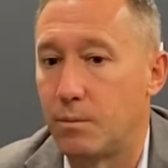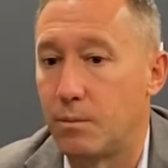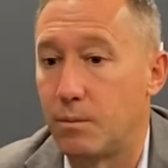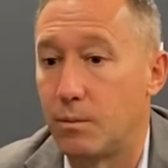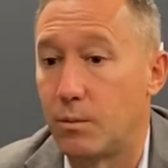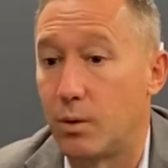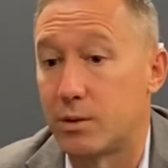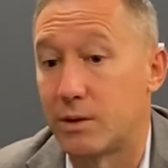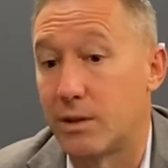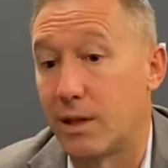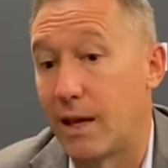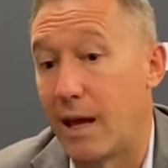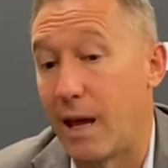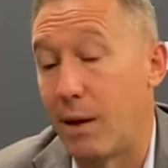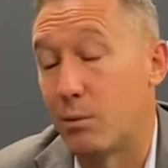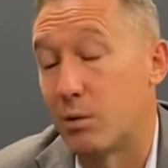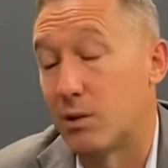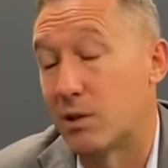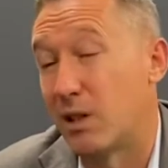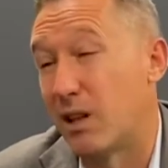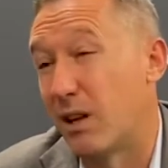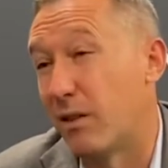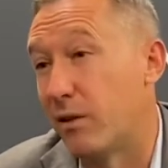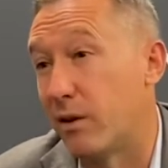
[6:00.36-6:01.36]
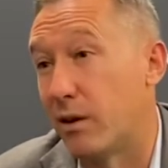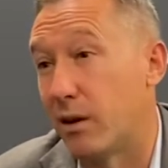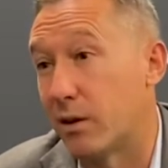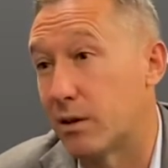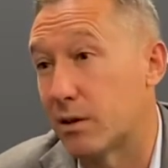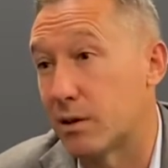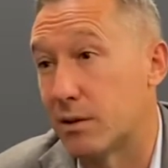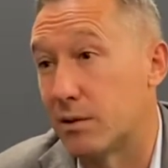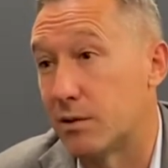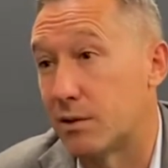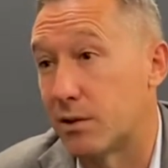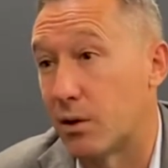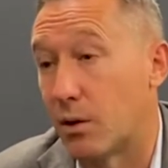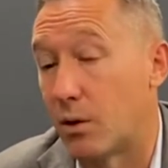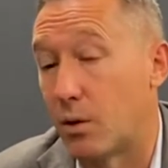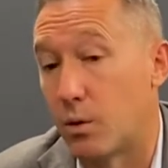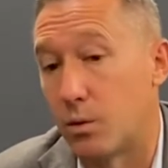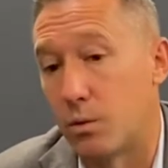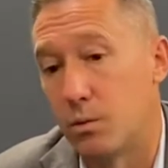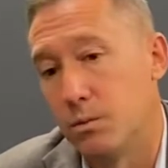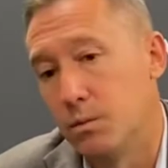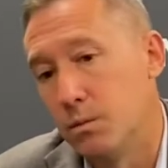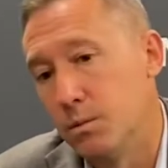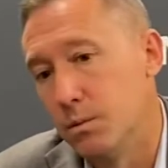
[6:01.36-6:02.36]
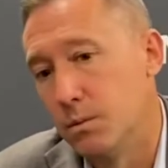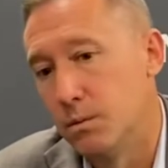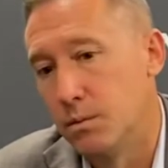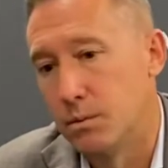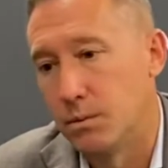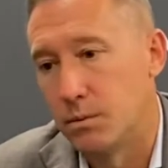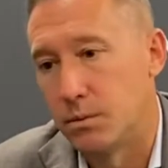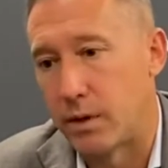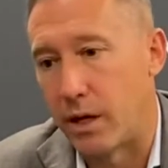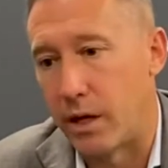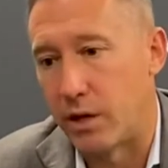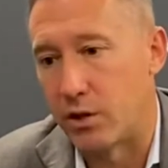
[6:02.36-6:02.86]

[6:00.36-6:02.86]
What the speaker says: what the game was giving us. And so that